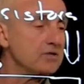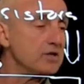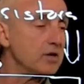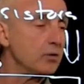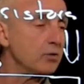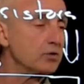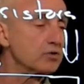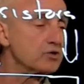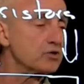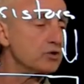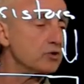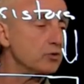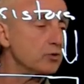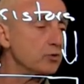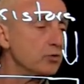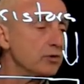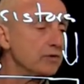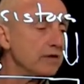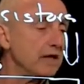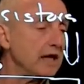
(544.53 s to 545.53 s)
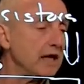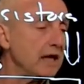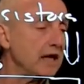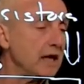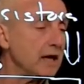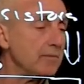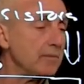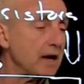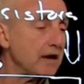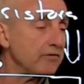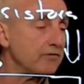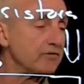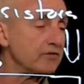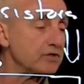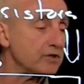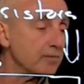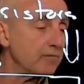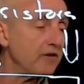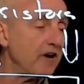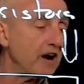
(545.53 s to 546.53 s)
is equal to the
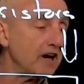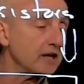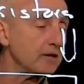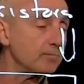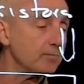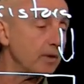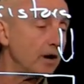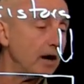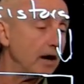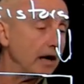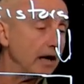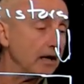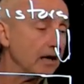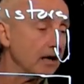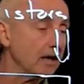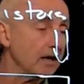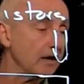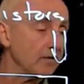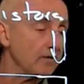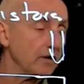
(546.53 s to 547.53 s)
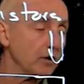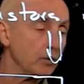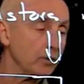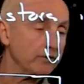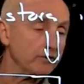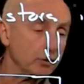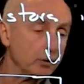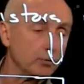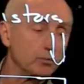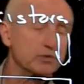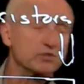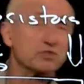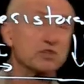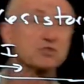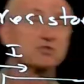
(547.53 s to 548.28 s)
EMF divided by the equivalent